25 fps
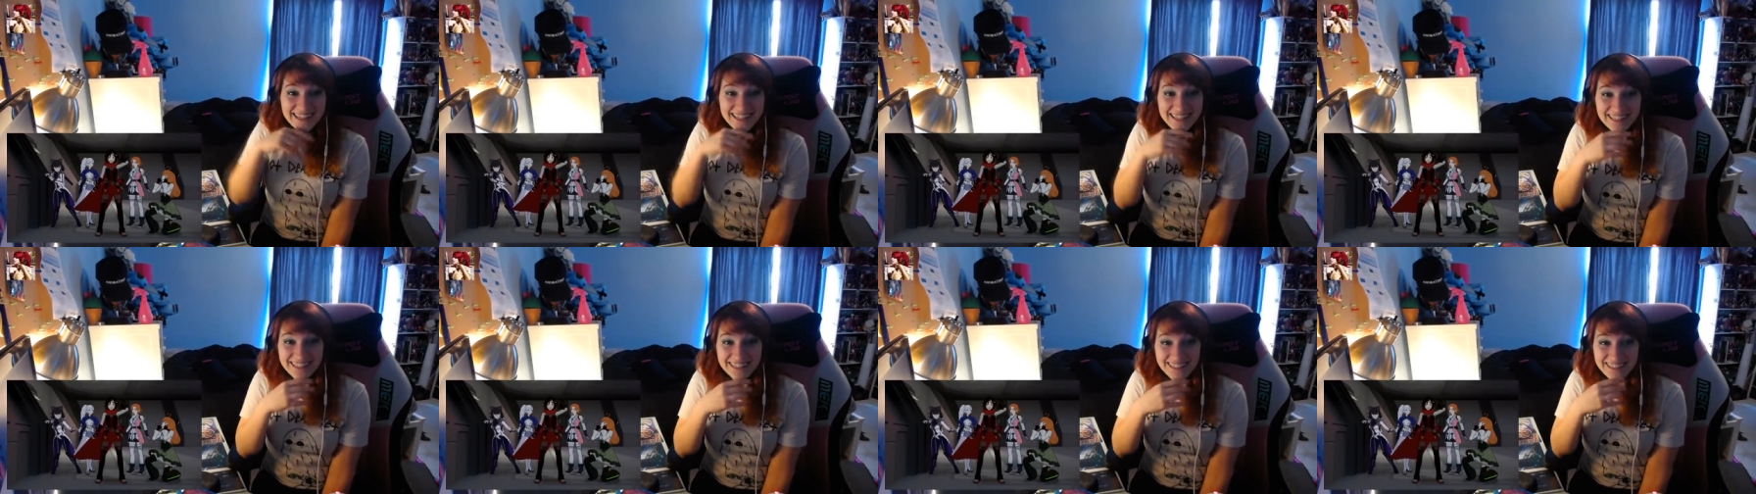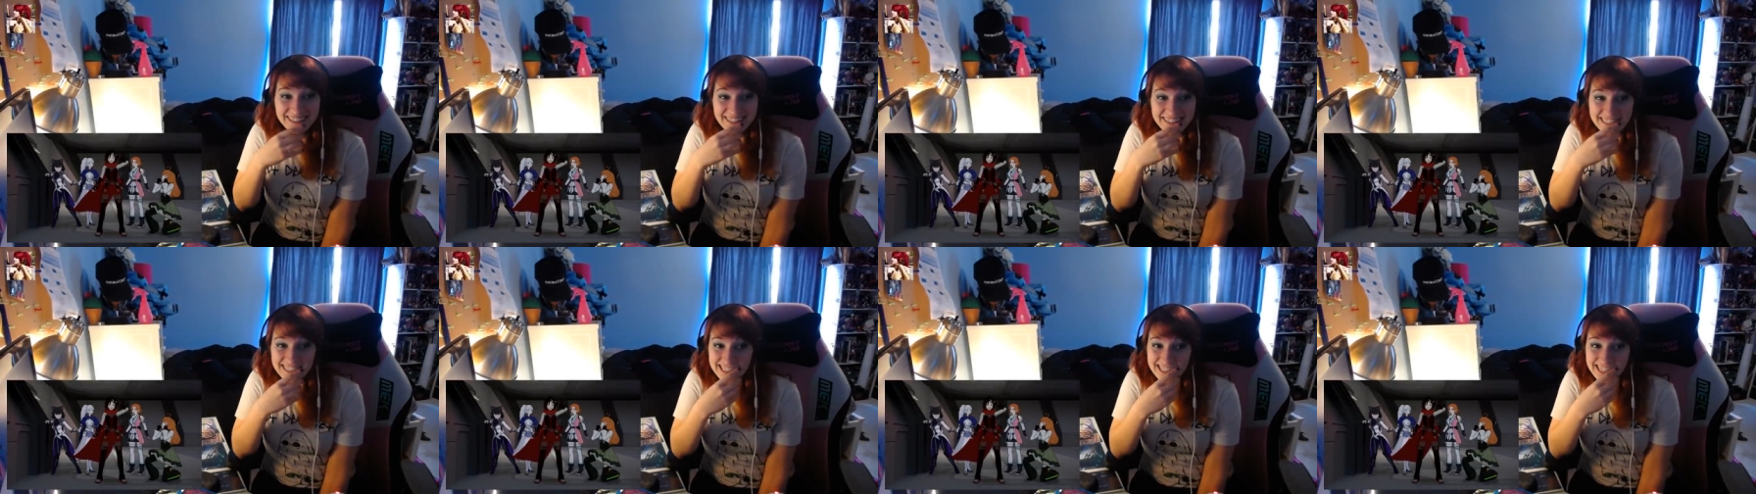
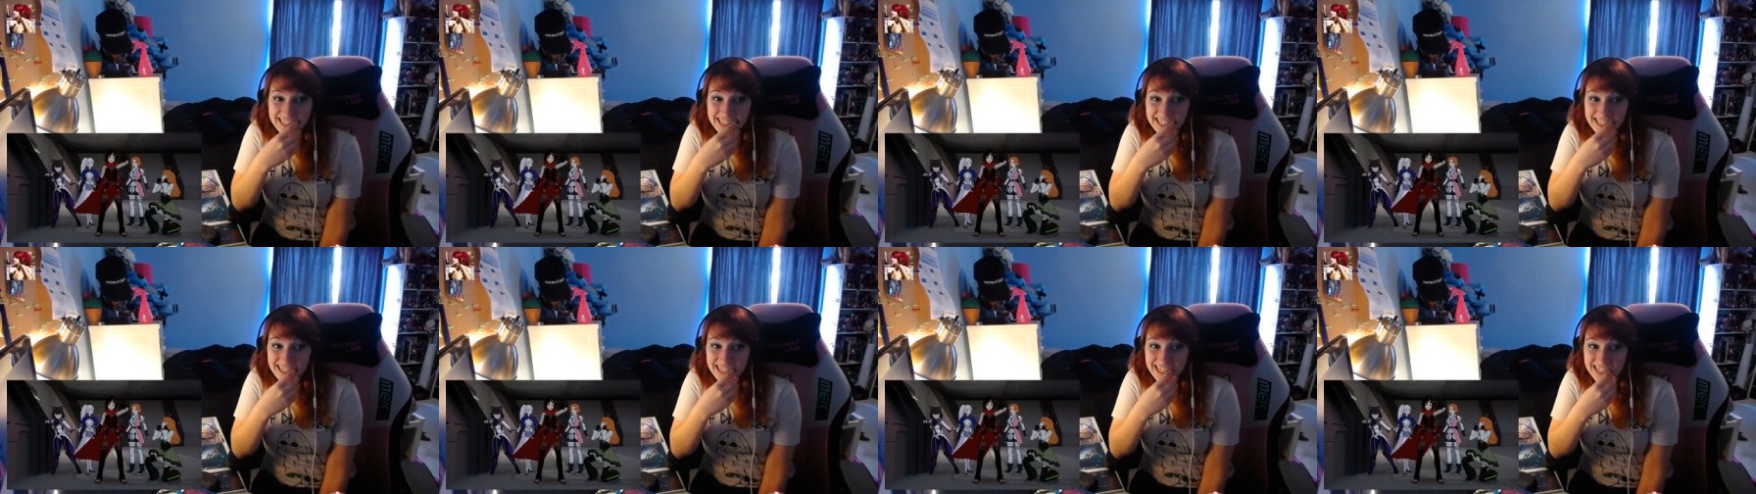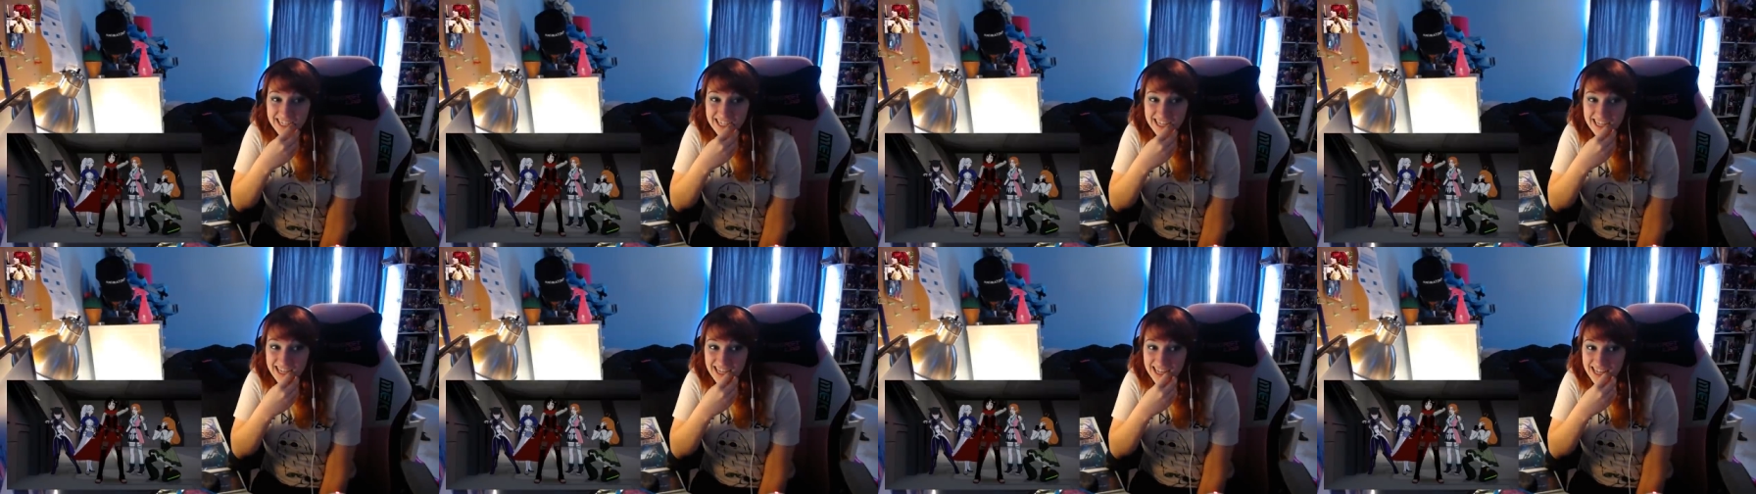ever
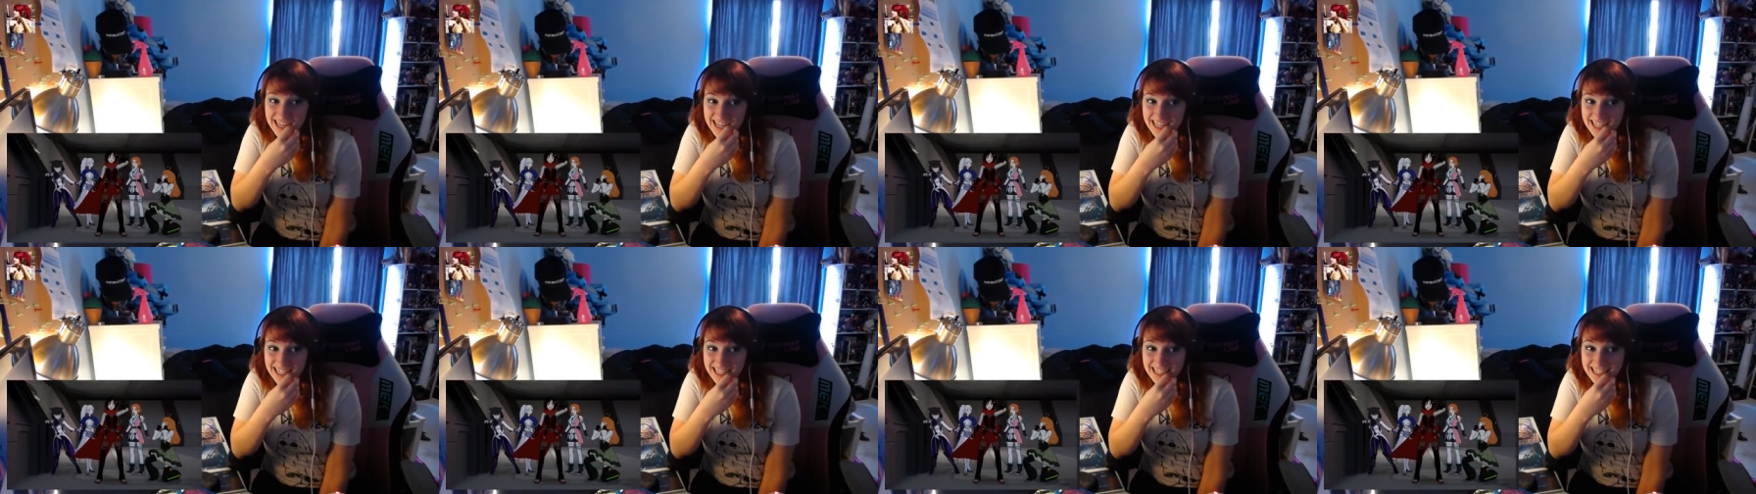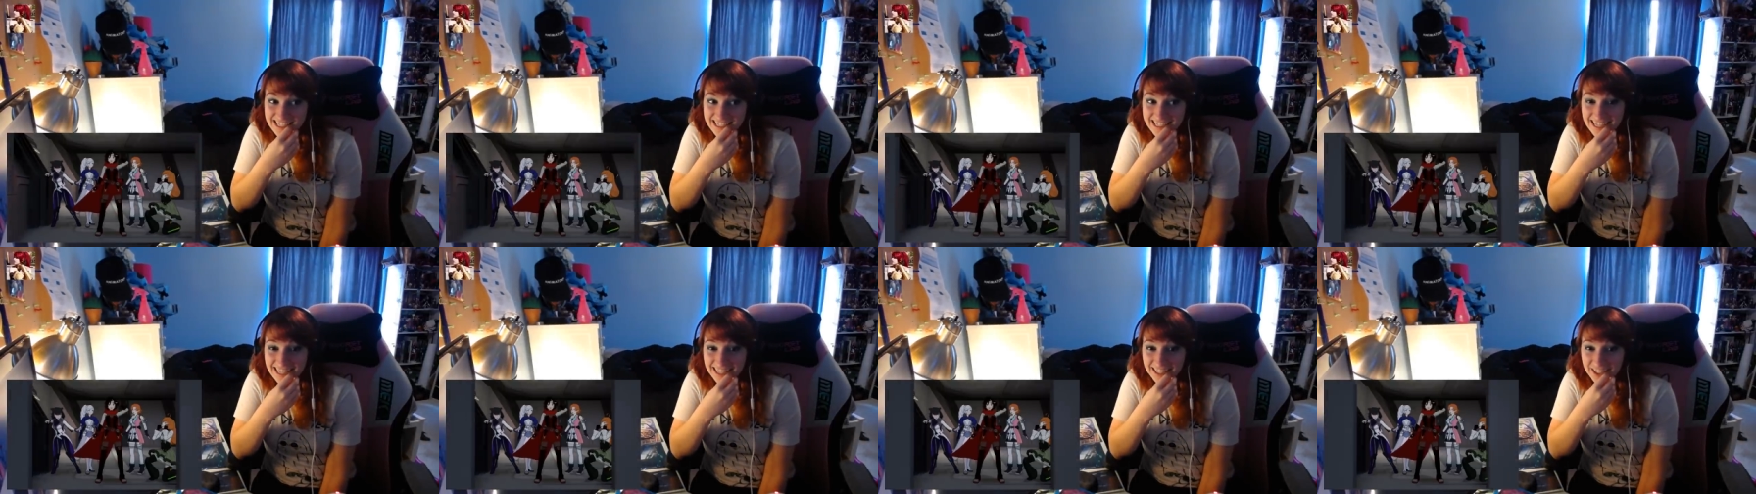again.
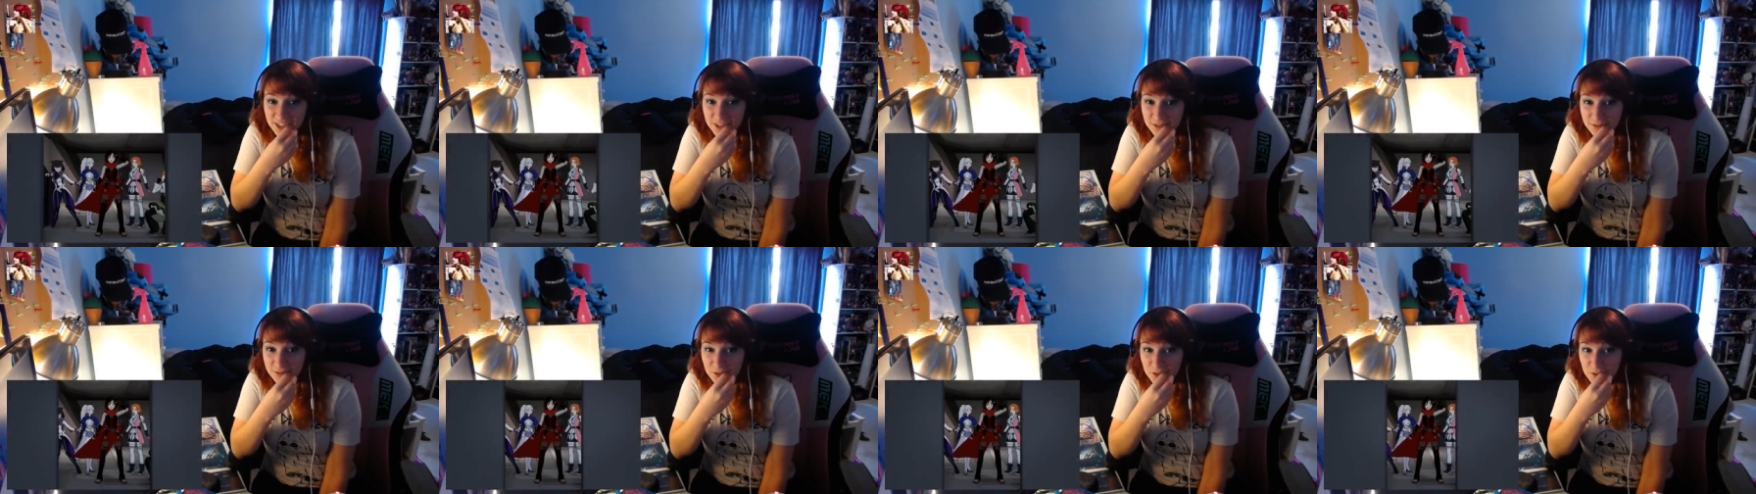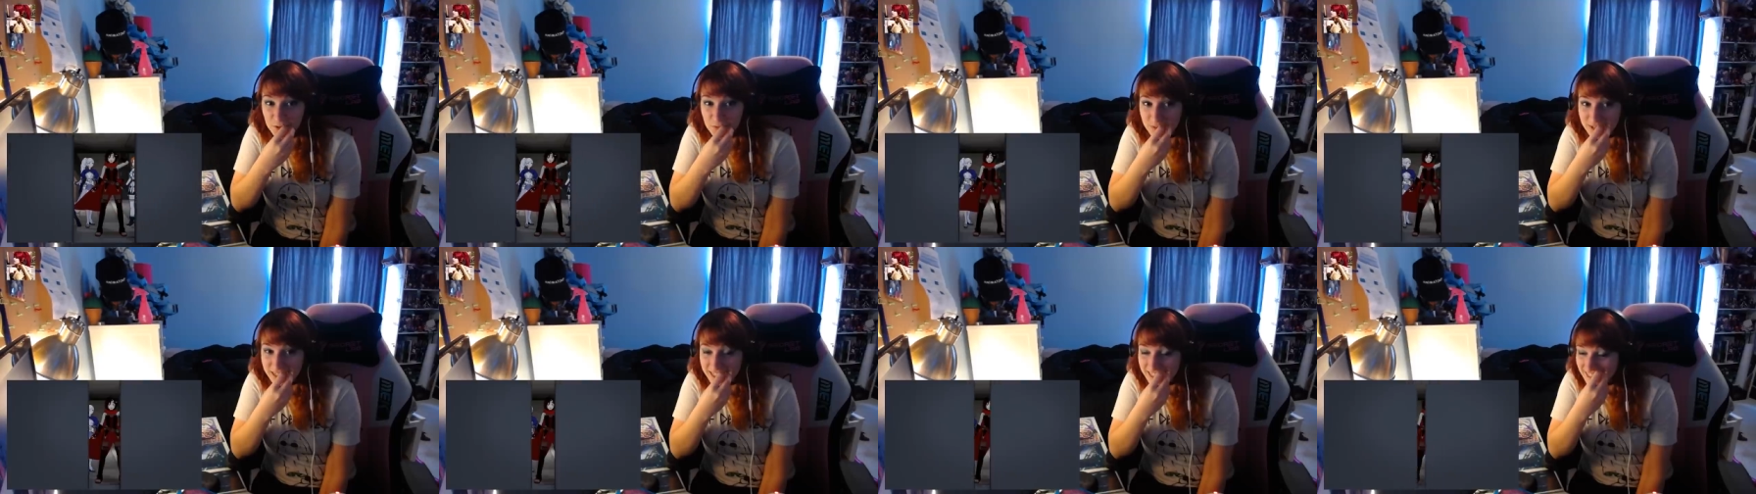Sailor
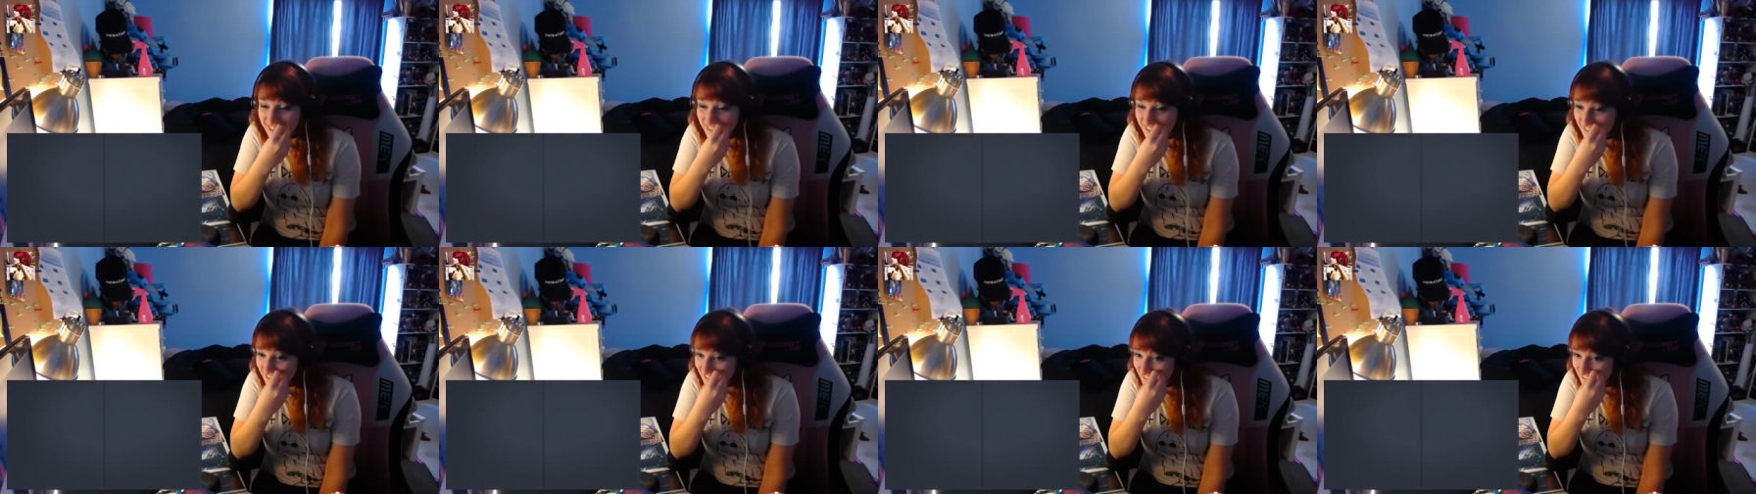Ruby!